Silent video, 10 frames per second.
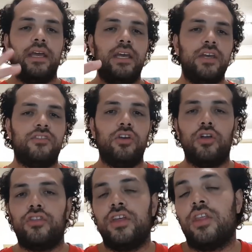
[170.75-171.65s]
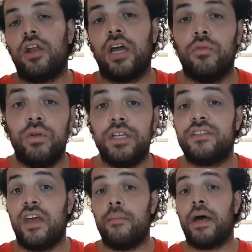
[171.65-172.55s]
Here's the only thing that I can really
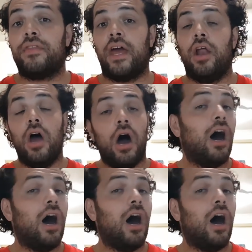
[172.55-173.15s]
say about that.